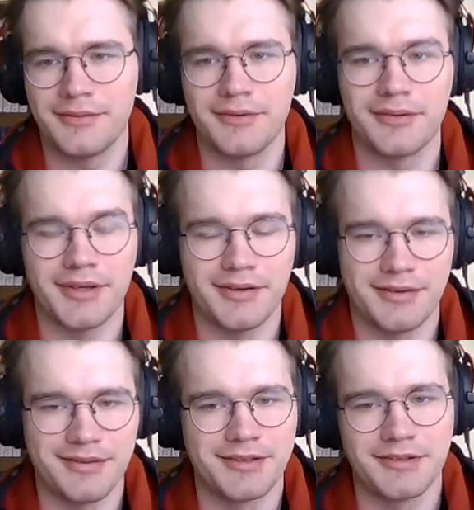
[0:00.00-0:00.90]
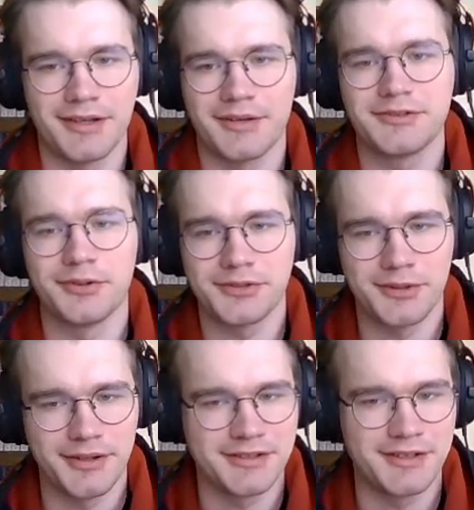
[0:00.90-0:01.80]
okay, it's like
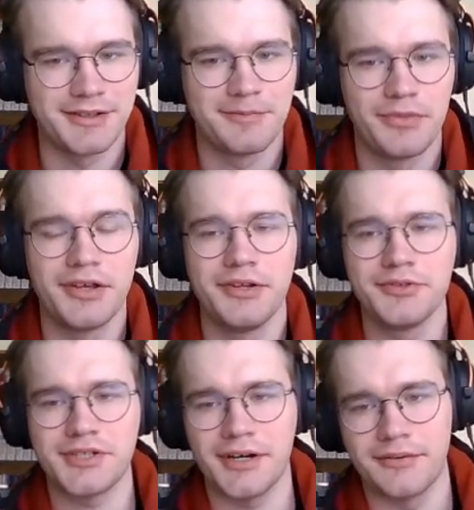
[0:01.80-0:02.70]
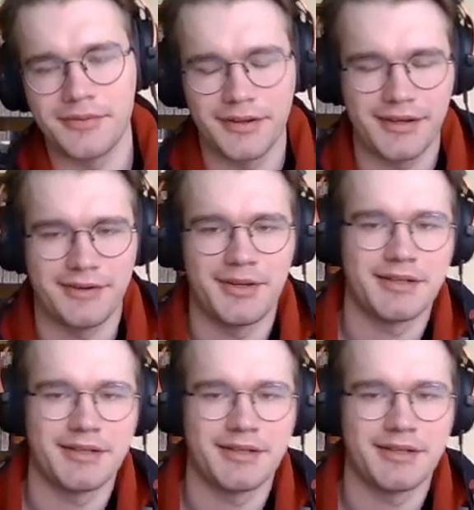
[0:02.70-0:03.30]
Sawyer's the new sheriff in town,